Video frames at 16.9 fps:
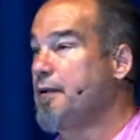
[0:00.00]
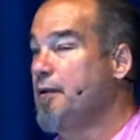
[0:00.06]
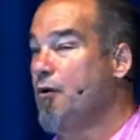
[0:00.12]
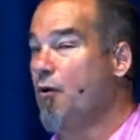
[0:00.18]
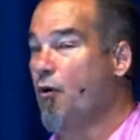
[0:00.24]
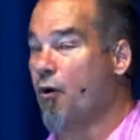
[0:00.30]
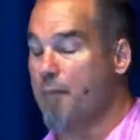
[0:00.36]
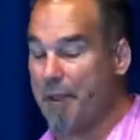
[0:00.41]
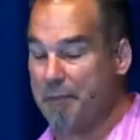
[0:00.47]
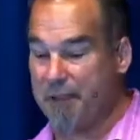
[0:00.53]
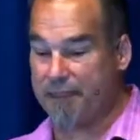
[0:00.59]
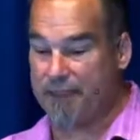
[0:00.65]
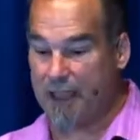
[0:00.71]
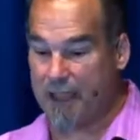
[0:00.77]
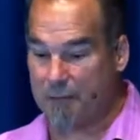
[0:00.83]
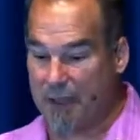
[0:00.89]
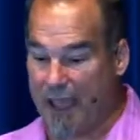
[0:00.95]
Or maybe
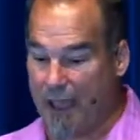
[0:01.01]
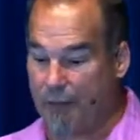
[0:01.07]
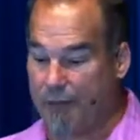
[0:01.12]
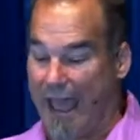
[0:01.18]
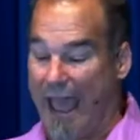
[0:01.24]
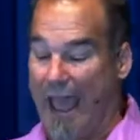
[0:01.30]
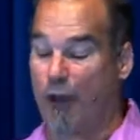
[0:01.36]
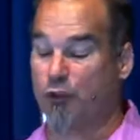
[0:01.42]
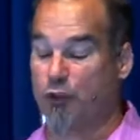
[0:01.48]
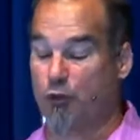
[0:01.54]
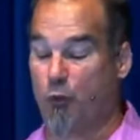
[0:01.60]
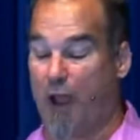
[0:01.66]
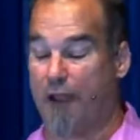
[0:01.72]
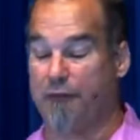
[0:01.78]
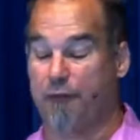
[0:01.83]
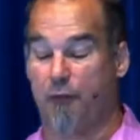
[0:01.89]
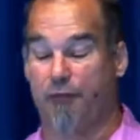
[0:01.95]
think about the
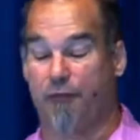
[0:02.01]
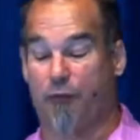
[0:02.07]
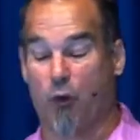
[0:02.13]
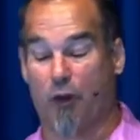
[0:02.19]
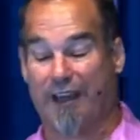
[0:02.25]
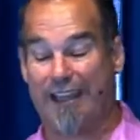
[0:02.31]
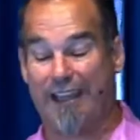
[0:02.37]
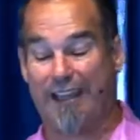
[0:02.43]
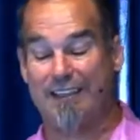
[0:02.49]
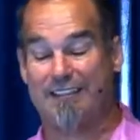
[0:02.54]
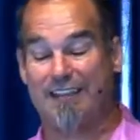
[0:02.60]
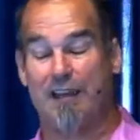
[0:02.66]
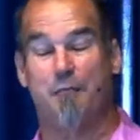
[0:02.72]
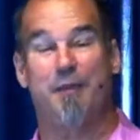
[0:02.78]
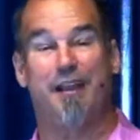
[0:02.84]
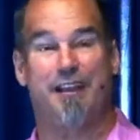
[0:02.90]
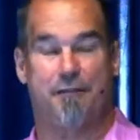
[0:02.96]
housewife with four kids in
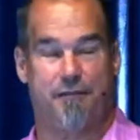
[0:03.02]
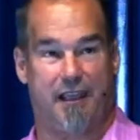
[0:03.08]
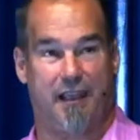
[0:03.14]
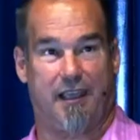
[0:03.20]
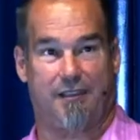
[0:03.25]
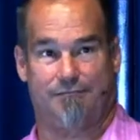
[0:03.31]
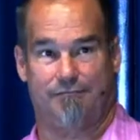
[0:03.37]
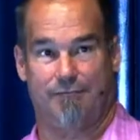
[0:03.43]
a minivan.